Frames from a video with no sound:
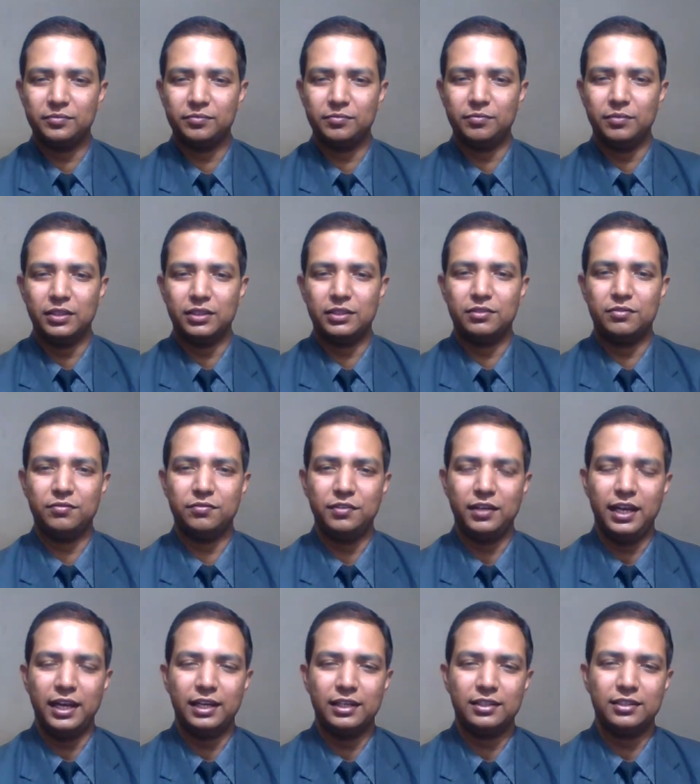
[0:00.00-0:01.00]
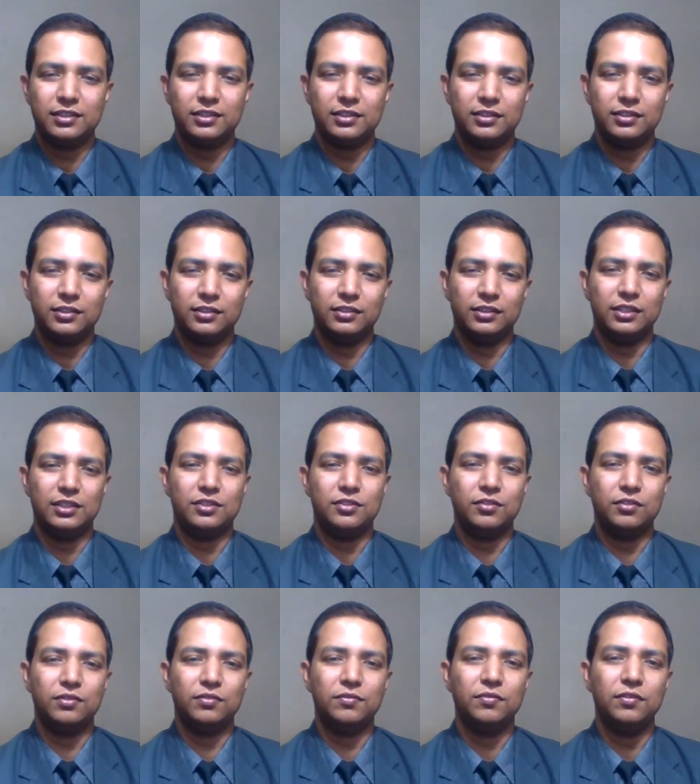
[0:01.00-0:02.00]
but fact, the
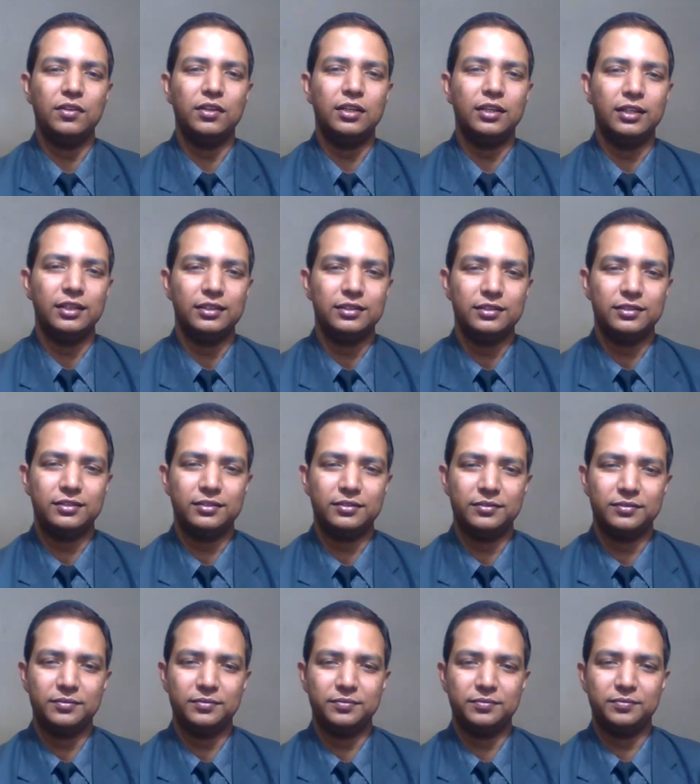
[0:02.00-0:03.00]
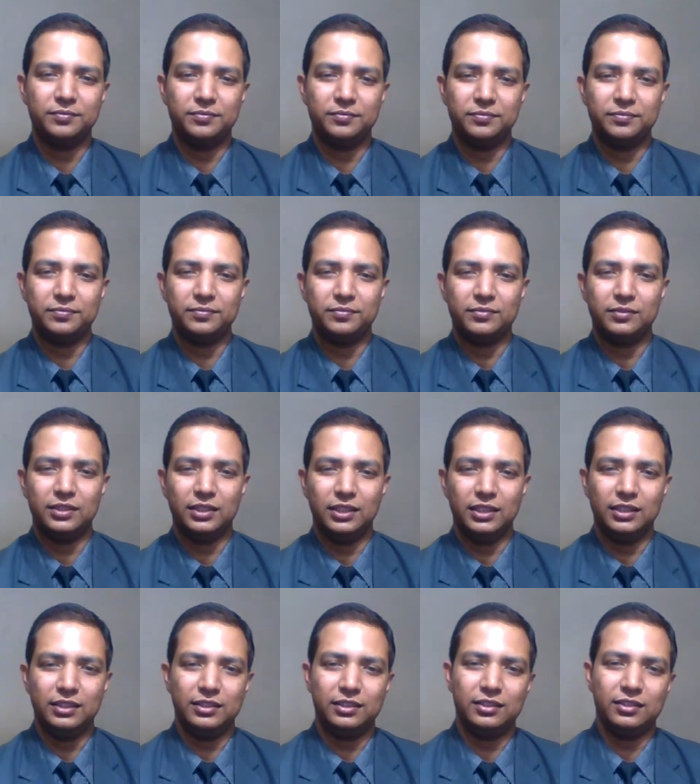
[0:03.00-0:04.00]
truthfulness
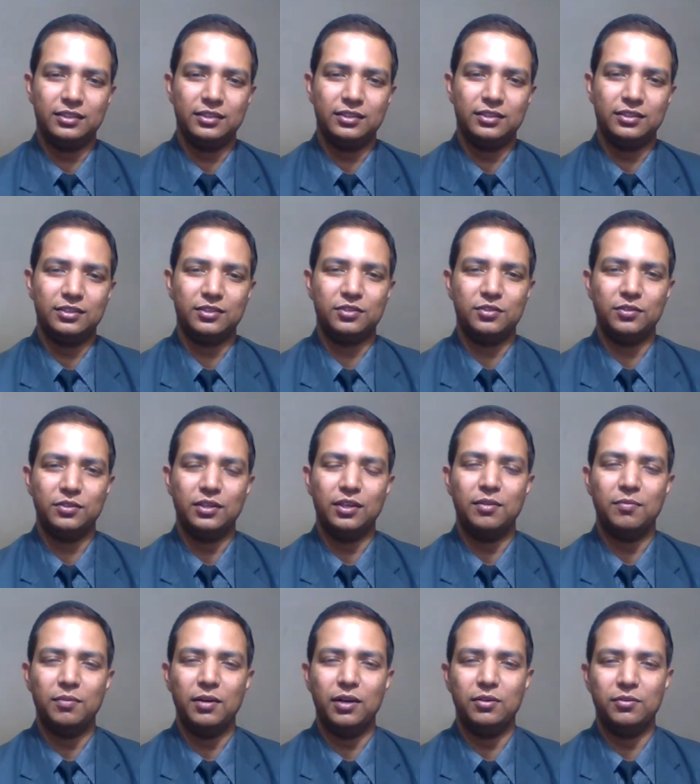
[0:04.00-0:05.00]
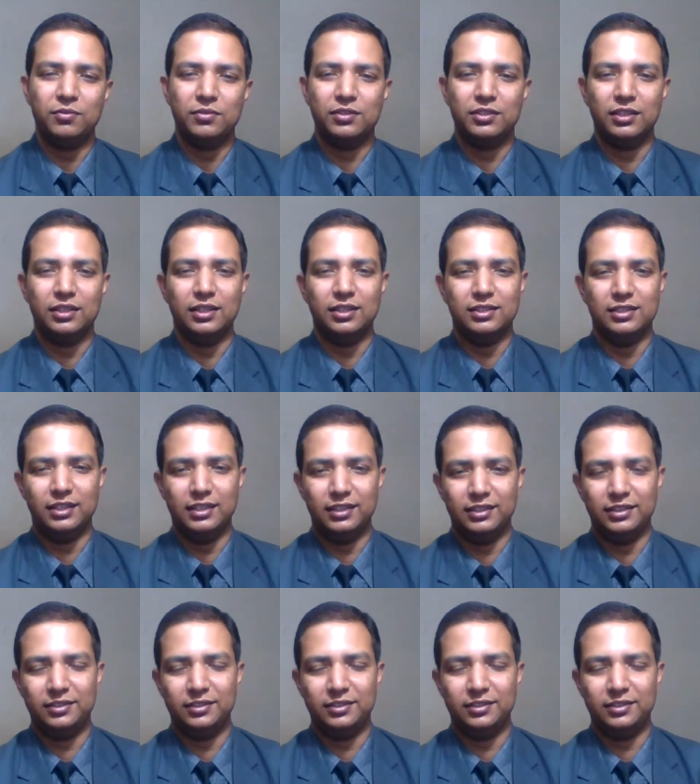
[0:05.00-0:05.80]
is to come out a day.